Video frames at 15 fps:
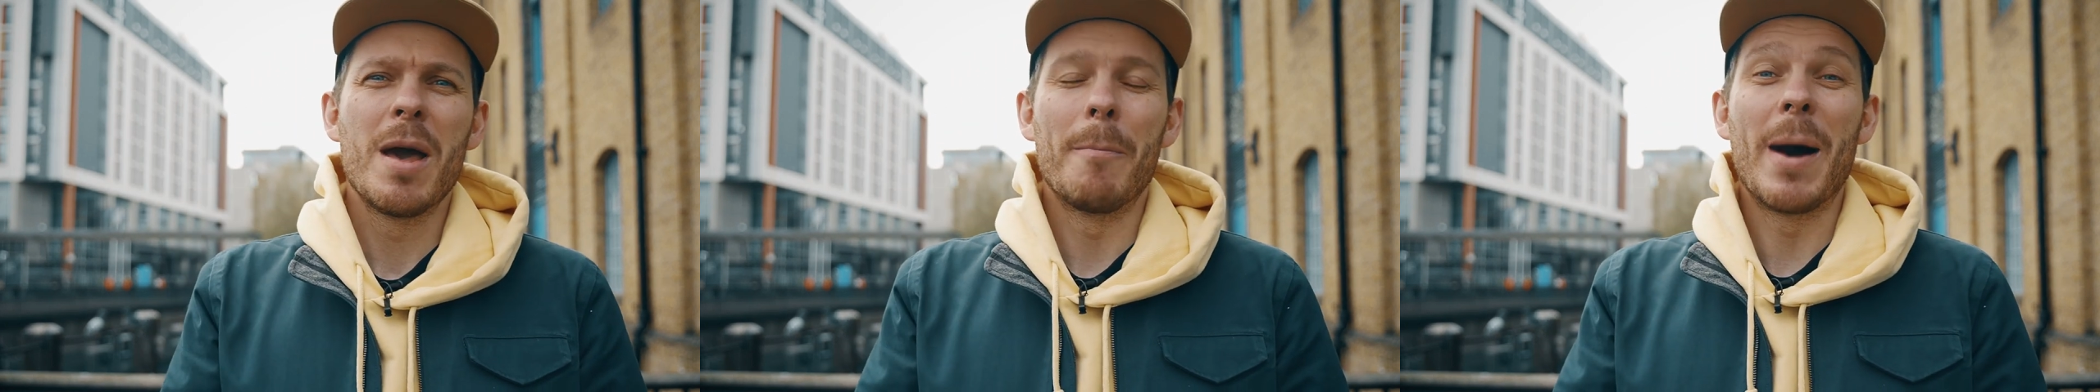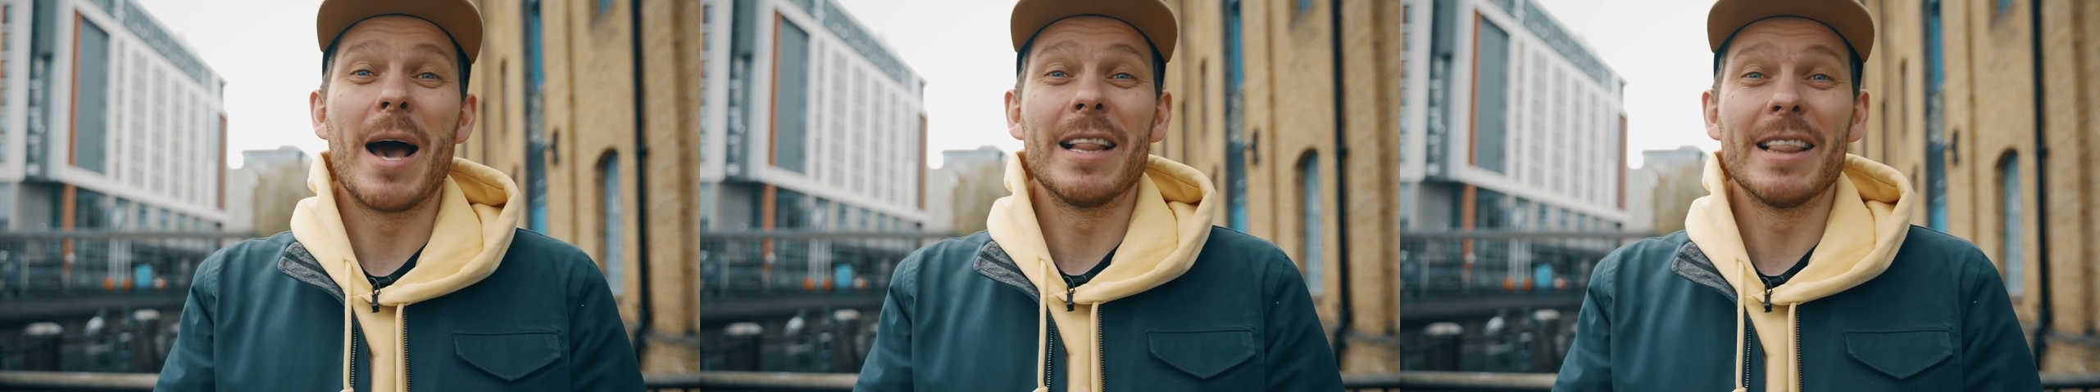
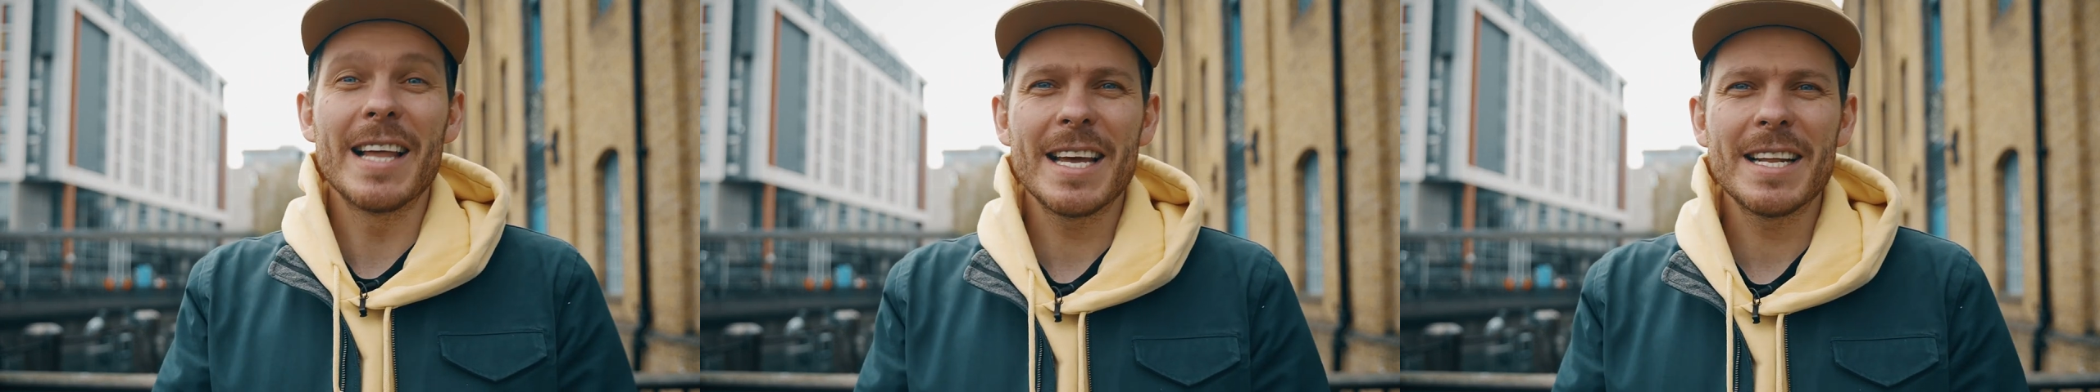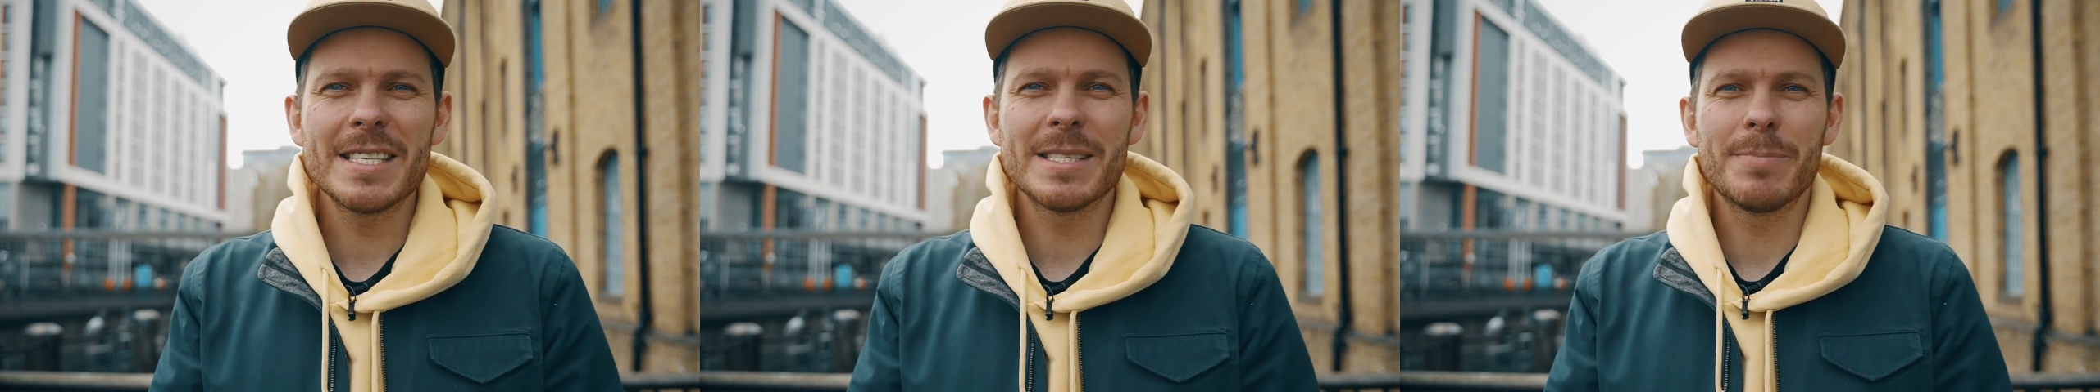my
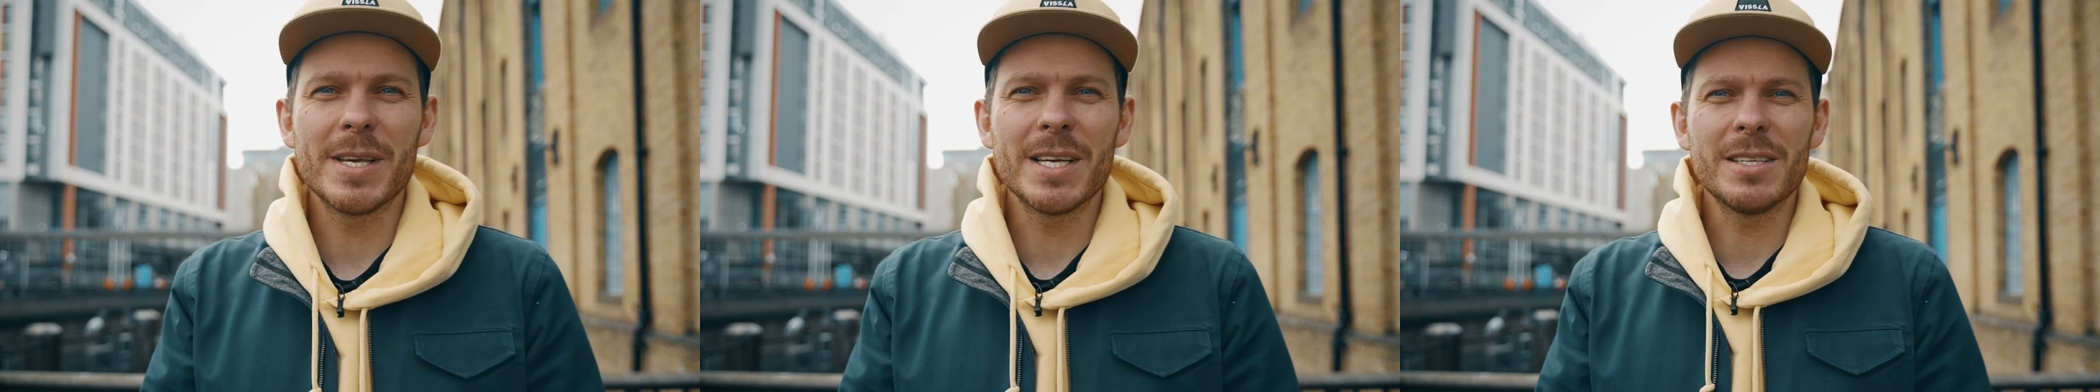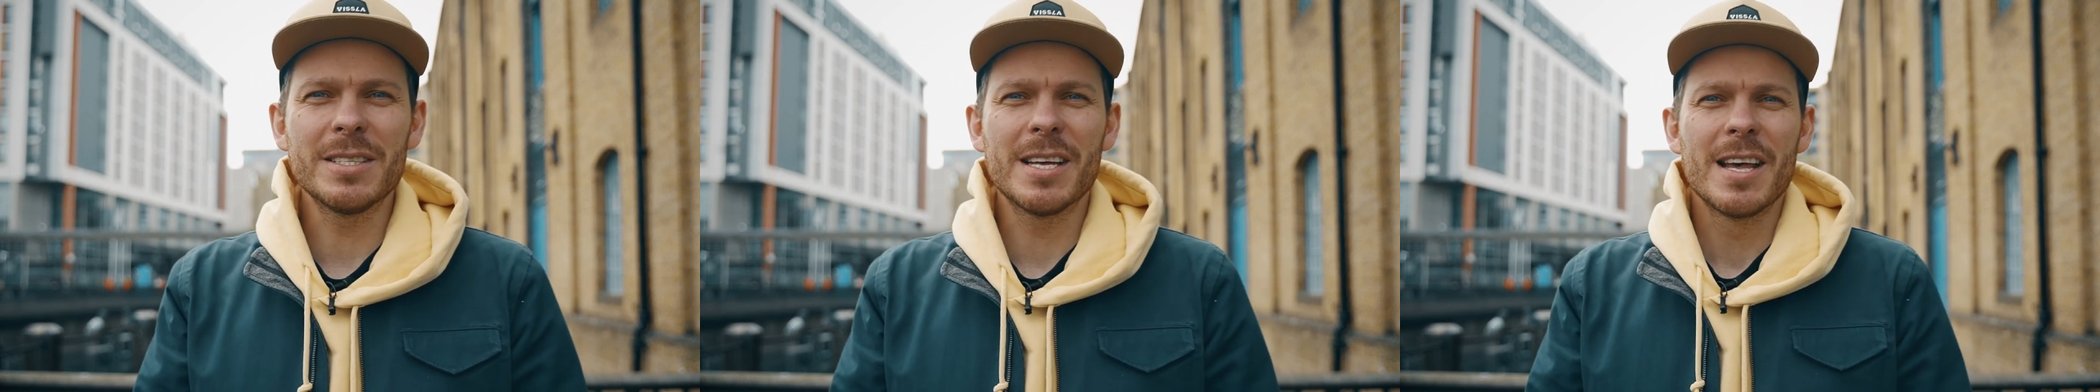latest
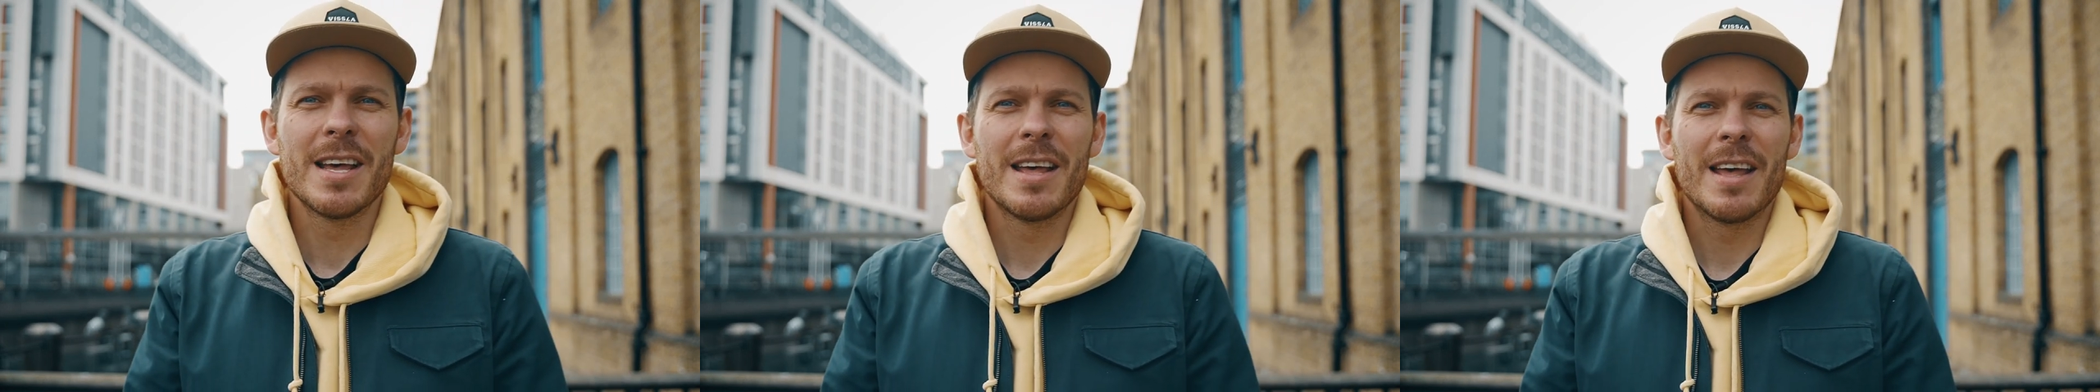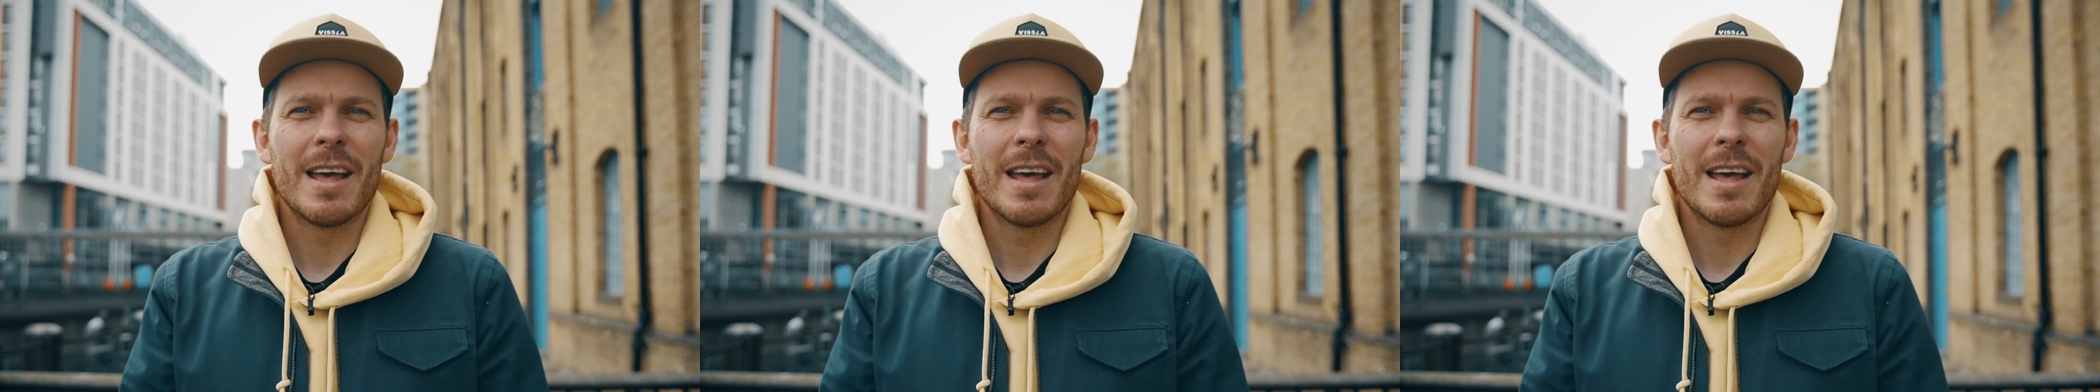build